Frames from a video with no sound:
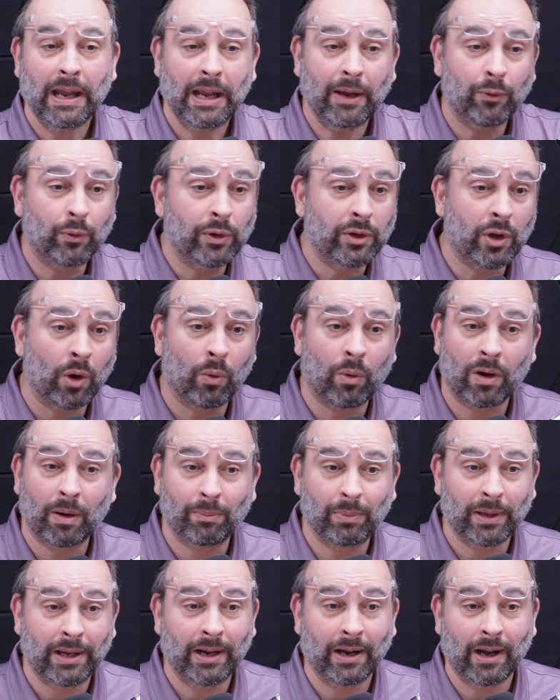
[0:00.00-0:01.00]
If we don't want
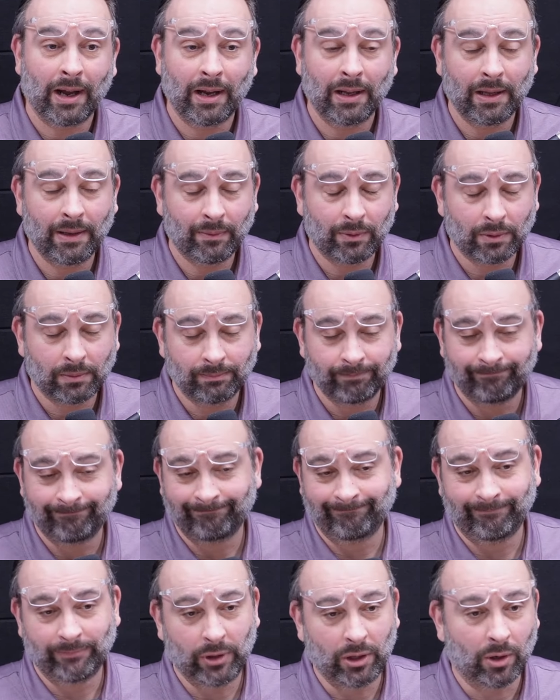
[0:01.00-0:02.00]
to play at a high level,
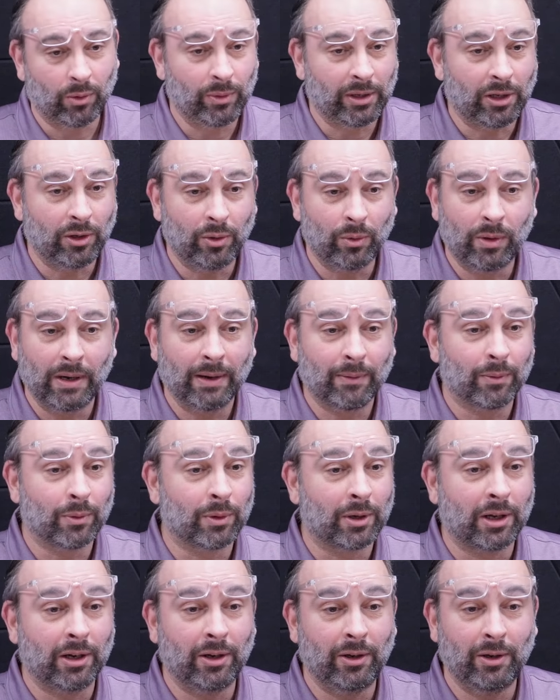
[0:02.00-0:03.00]
you know, we can do whatever
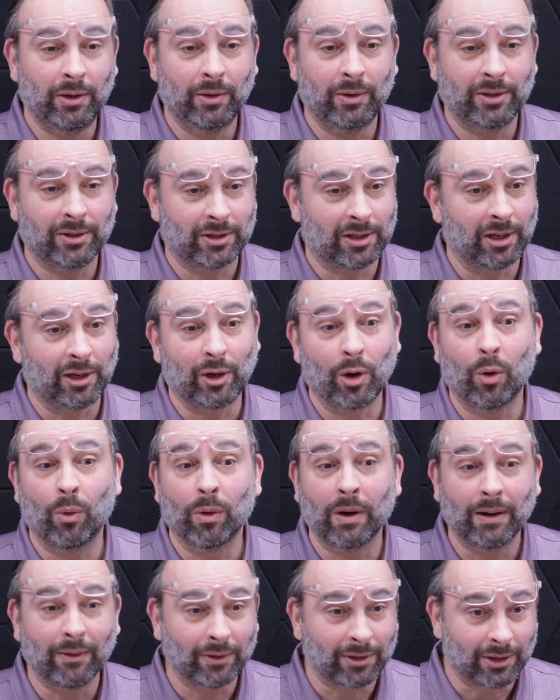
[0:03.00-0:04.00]
we're going to do and it's going to go
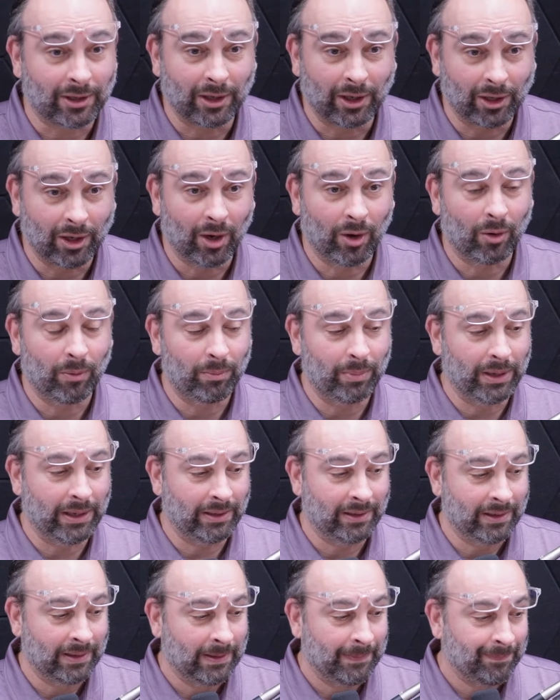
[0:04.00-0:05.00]
wherever it's going to go.
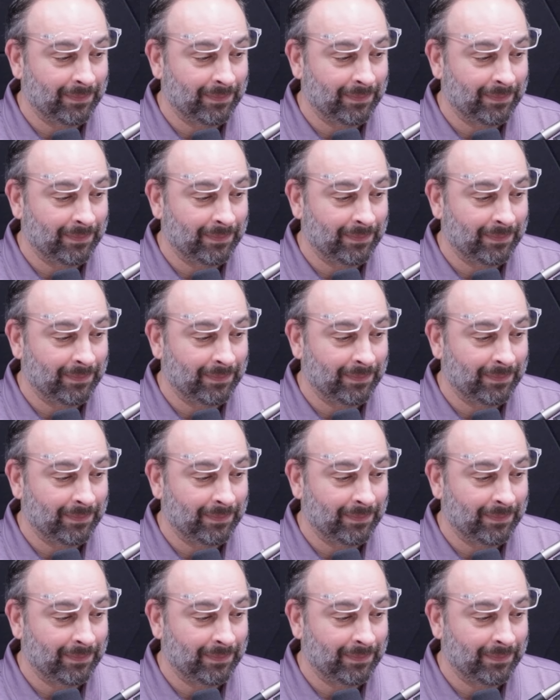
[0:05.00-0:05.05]
But